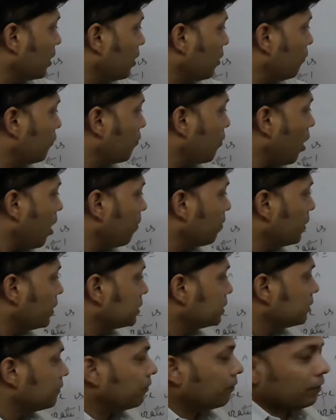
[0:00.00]
from the
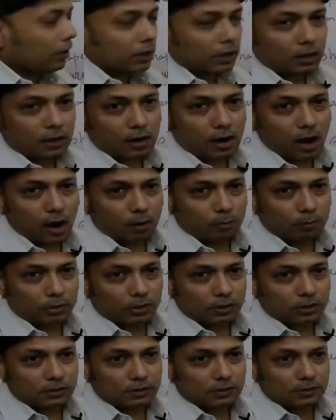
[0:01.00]
spherical
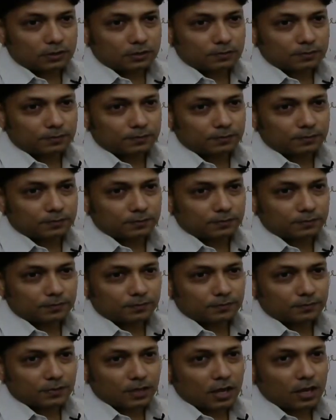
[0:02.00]
harmonics.
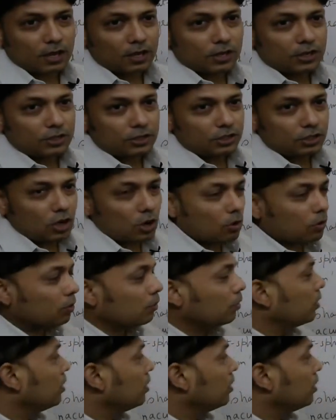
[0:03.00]
So